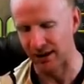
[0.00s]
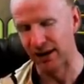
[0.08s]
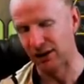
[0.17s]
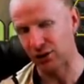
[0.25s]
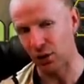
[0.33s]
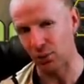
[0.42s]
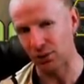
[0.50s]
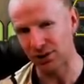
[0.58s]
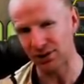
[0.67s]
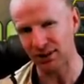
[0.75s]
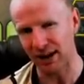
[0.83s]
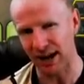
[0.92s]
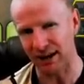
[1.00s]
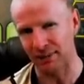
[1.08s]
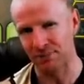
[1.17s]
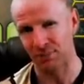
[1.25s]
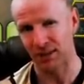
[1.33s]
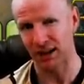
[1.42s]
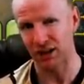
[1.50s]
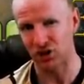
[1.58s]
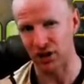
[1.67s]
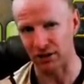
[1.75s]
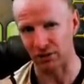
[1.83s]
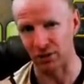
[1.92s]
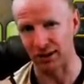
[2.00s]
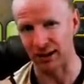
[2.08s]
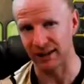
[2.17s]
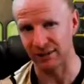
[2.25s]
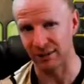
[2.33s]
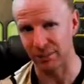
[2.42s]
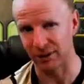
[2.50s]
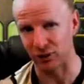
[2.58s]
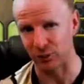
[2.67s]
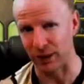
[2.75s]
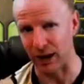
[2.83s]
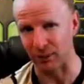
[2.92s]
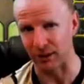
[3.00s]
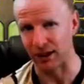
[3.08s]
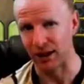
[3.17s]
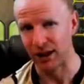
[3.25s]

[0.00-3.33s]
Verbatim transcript: So this attack in general is a bit spammy.